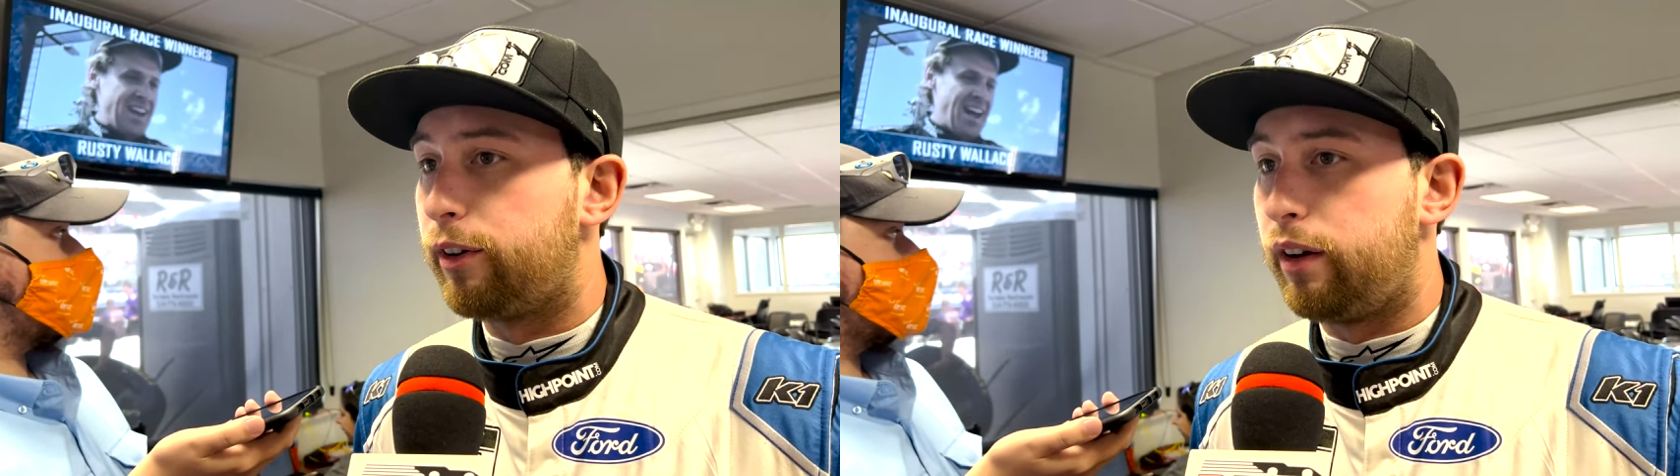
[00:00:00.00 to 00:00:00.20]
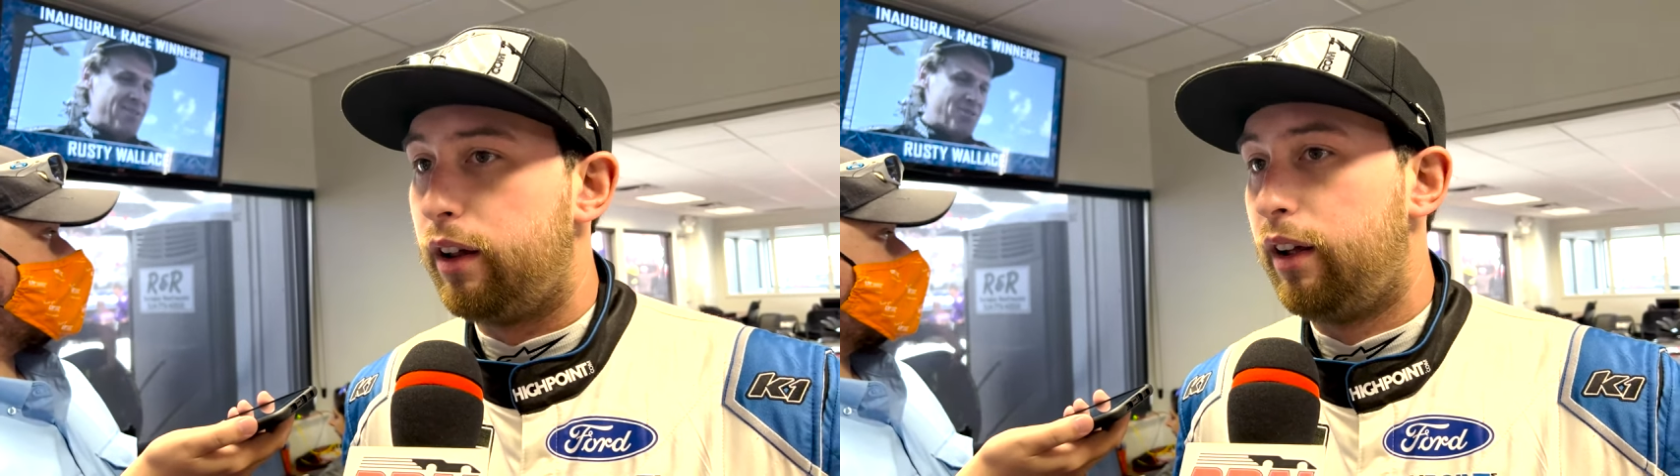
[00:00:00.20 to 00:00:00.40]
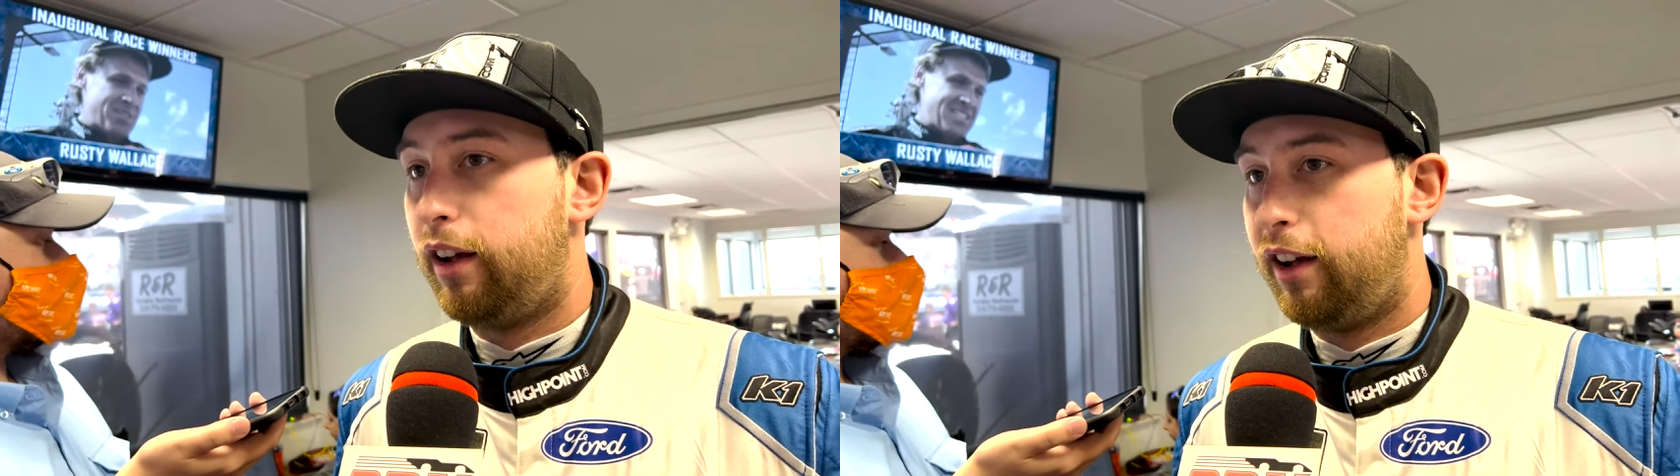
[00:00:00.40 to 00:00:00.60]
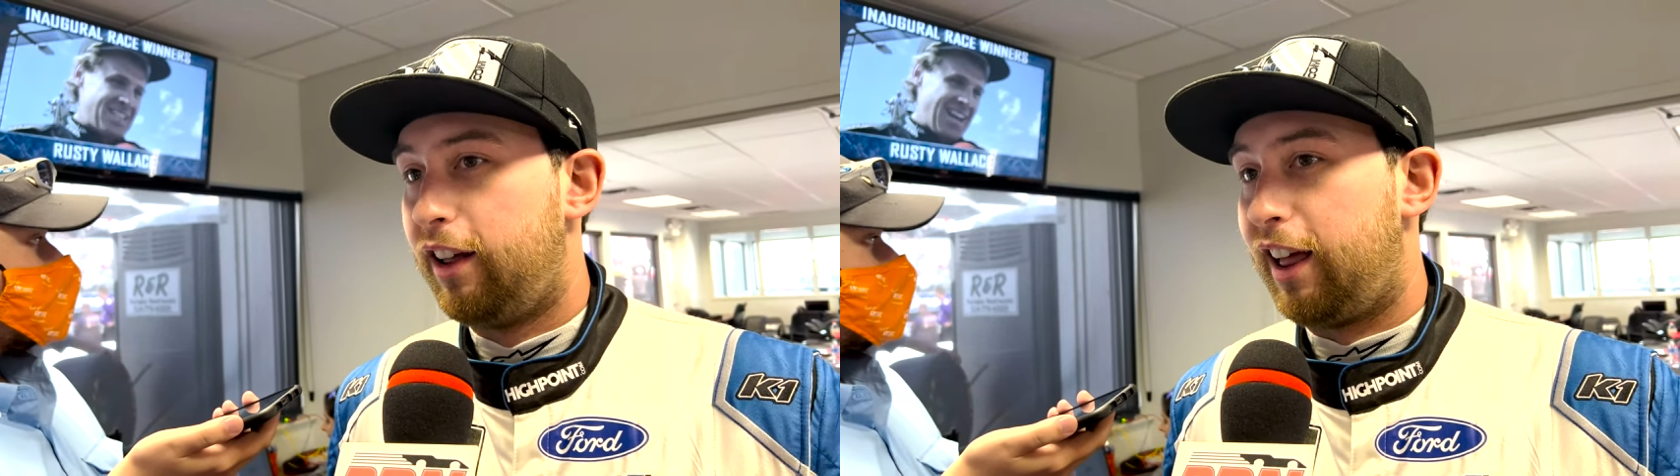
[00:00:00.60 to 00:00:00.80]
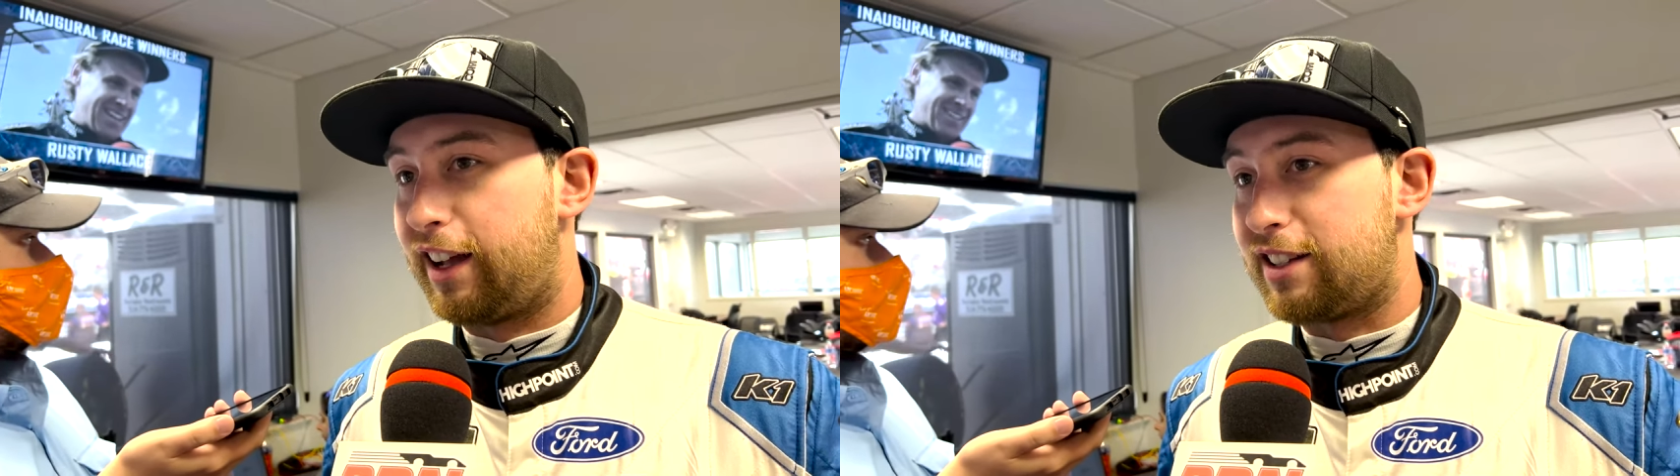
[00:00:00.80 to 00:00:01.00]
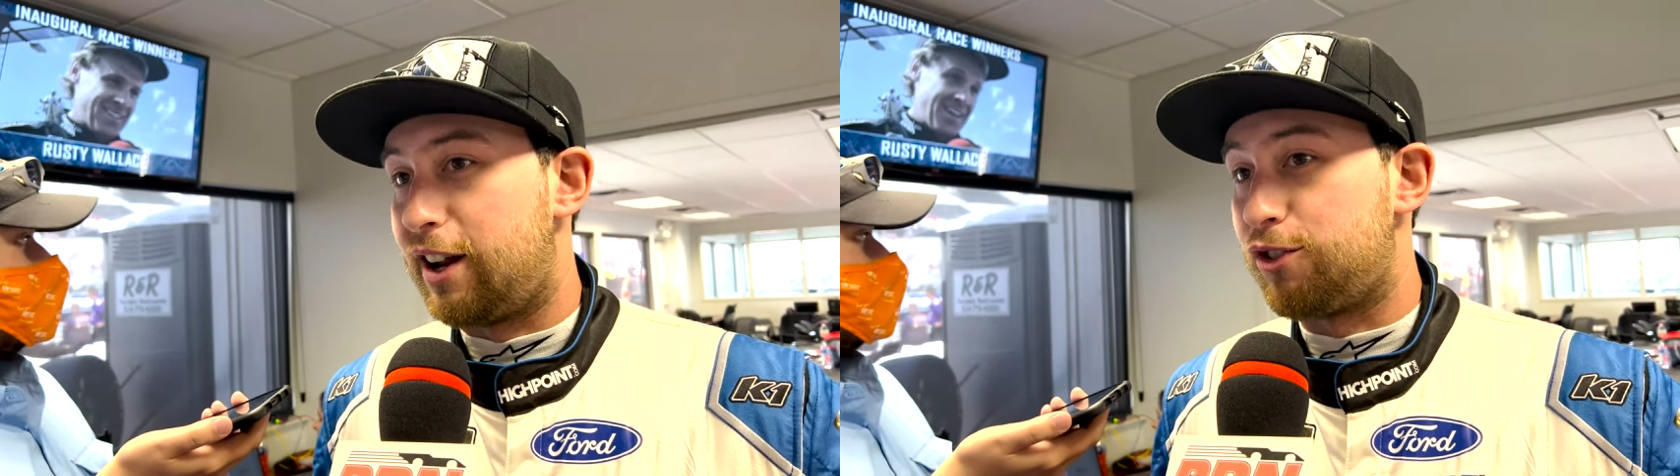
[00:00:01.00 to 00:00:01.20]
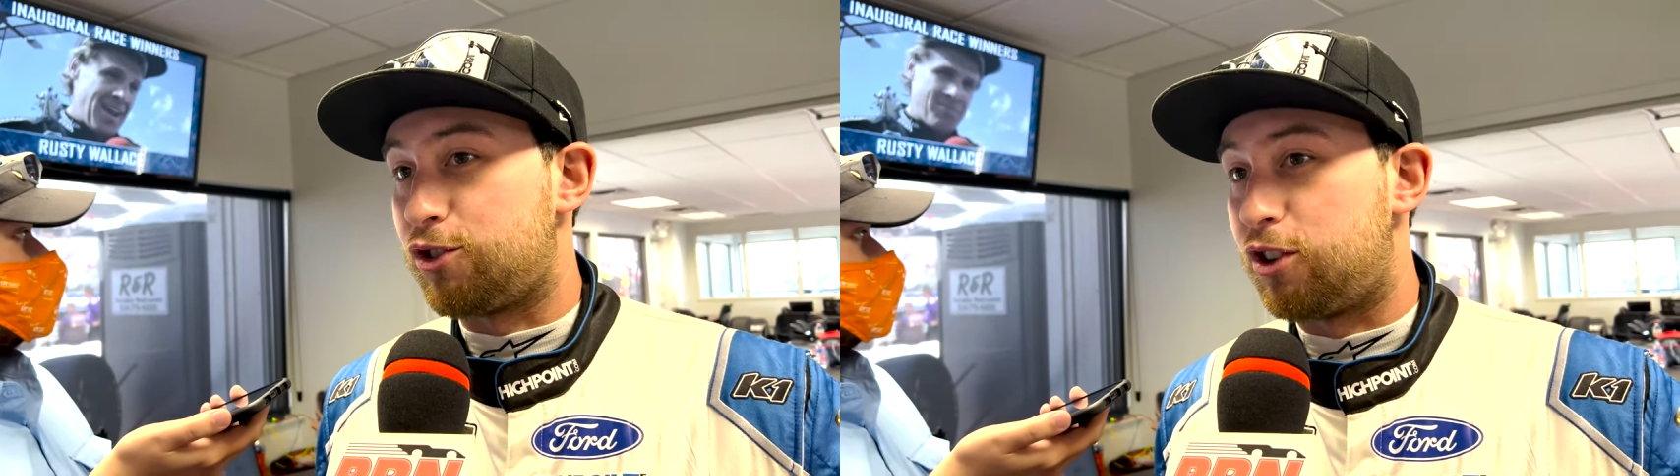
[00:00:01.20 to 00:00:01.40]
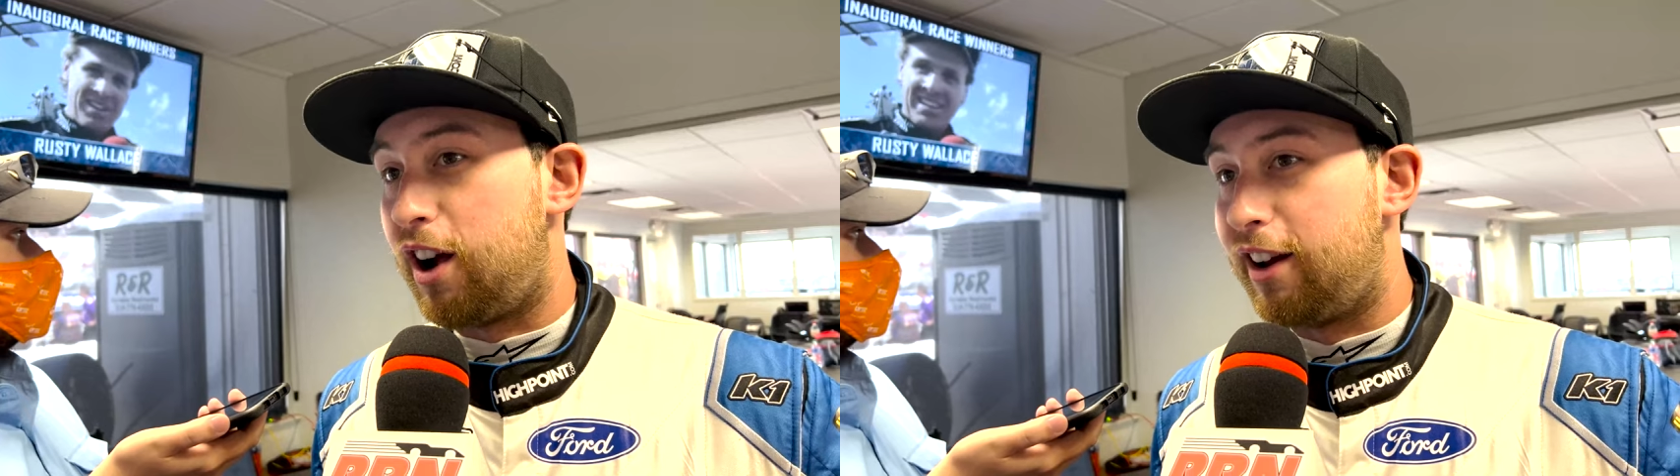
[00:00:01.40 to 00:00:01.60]
And like I said, I was
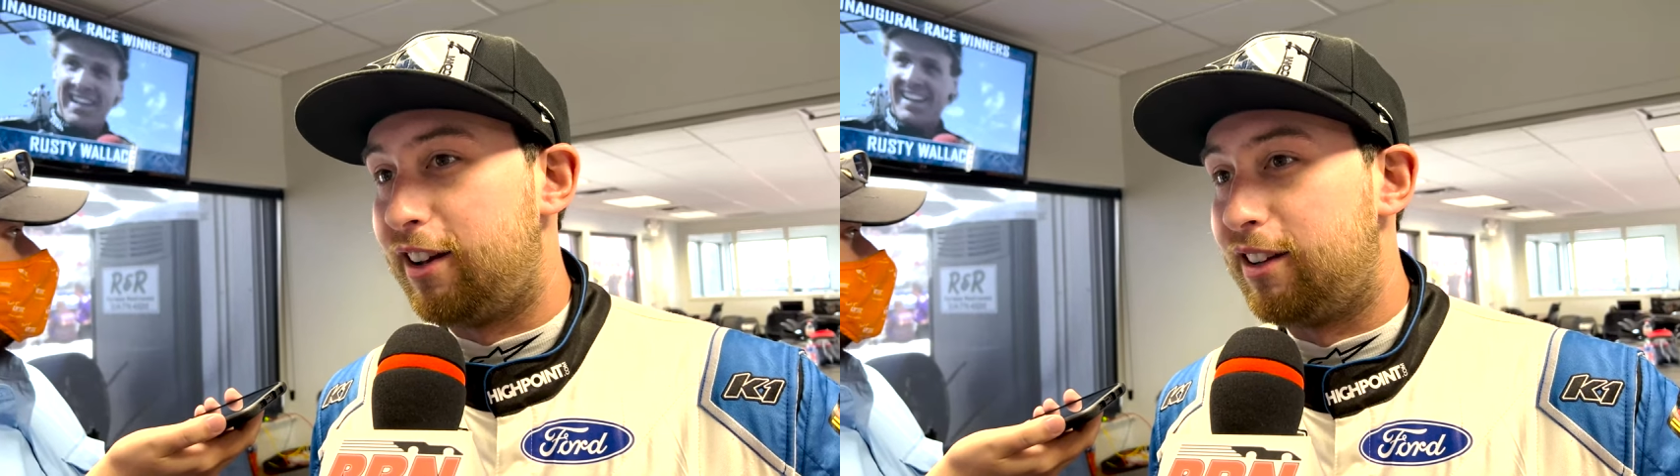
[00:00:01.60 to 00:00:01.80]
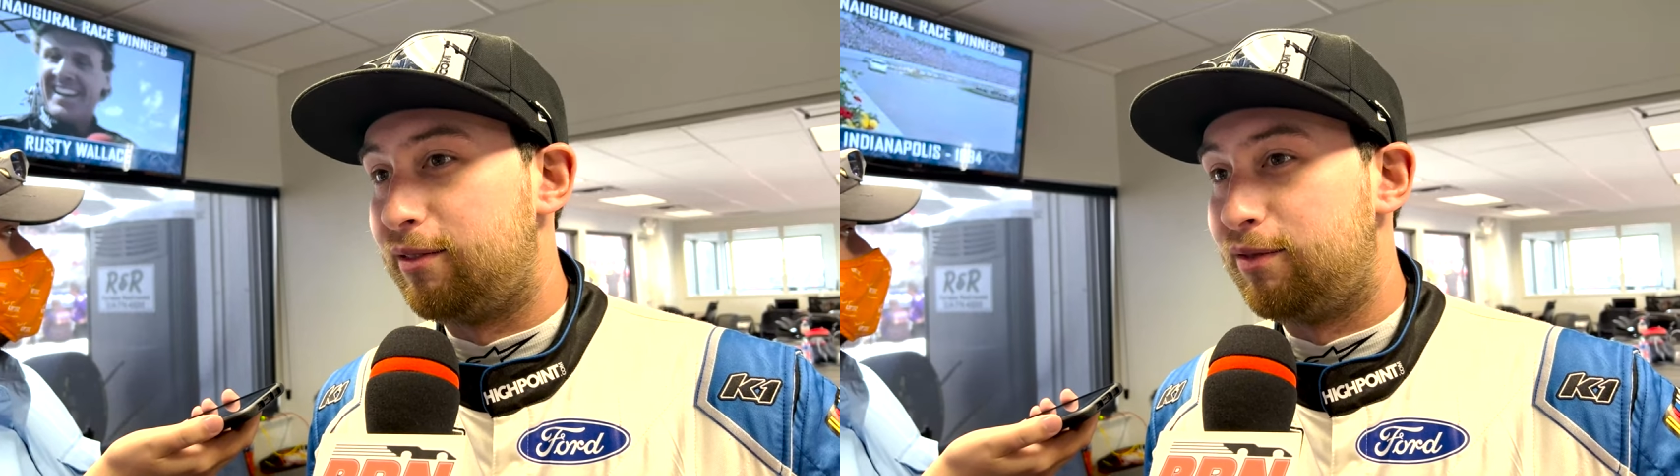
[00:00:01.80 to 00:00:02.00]
just trying to